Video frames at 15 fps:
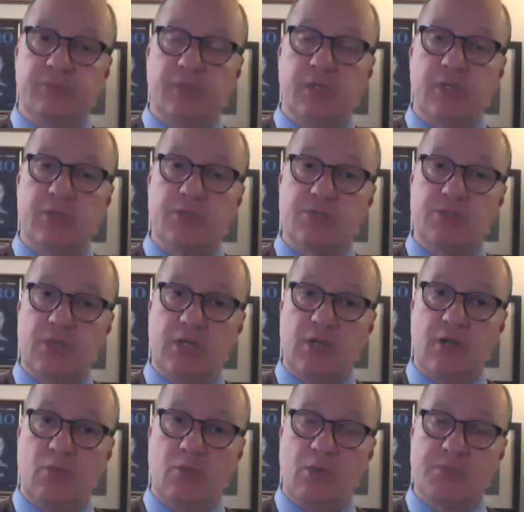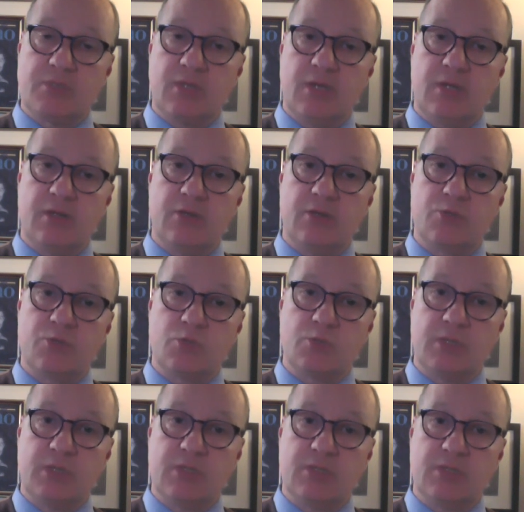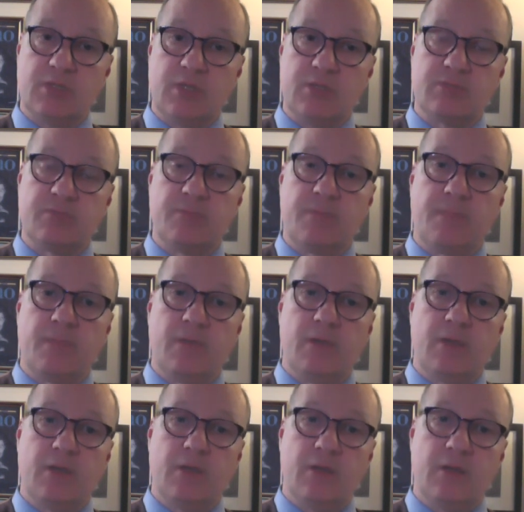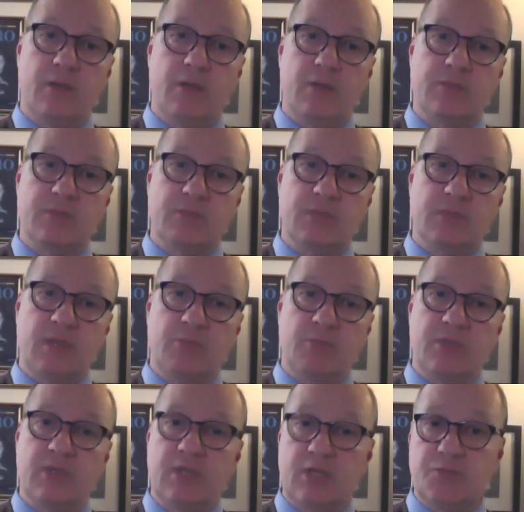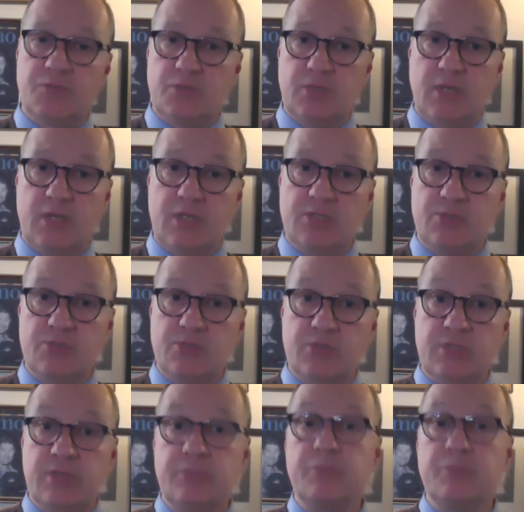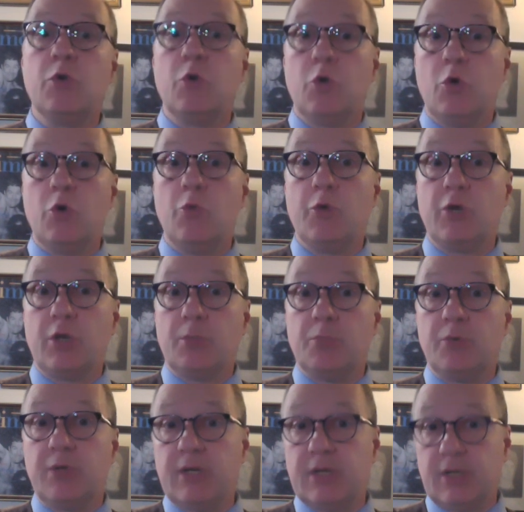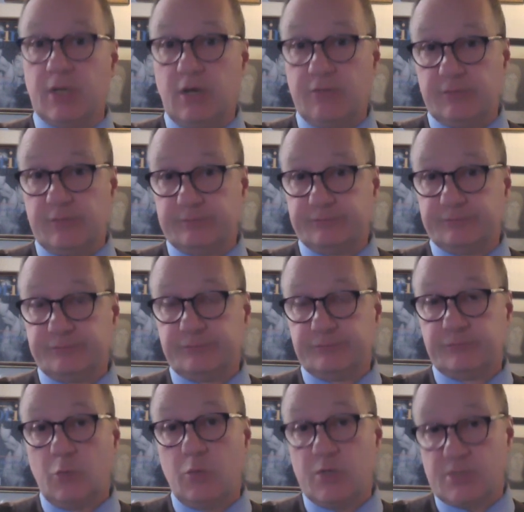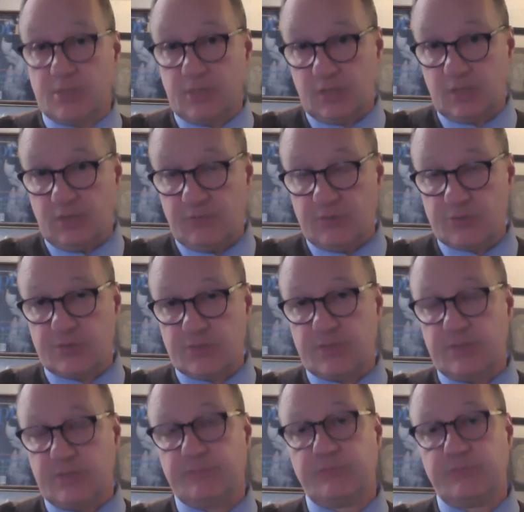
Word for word: Uh, just check out our website, our social media sites, uh, sometime within the next few days, and you'll see who we're going to put on the cover, who is on the cover, I should say.